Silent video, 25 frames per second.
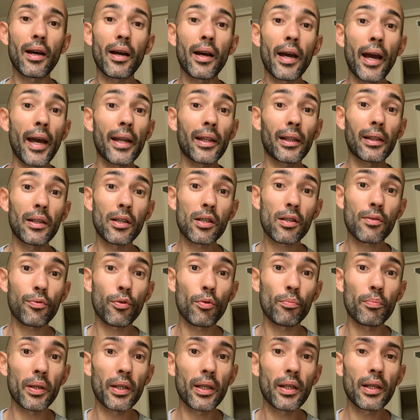At least
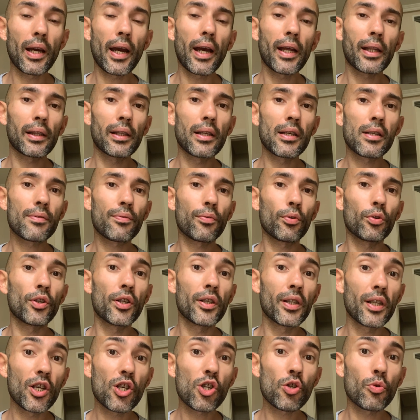for me, at least for the
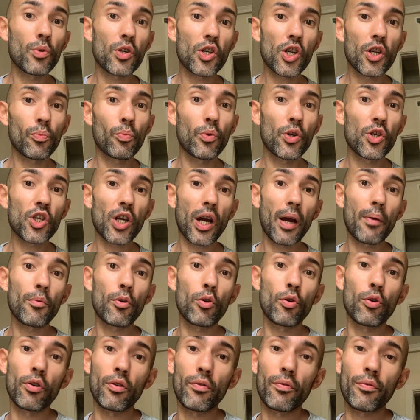niche which I'm
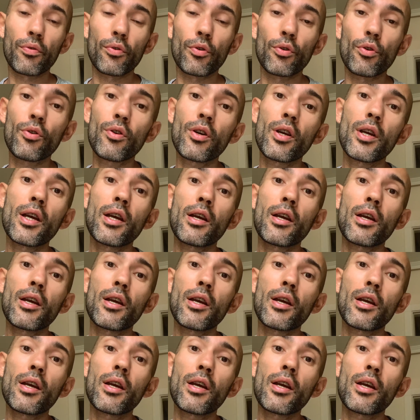going for,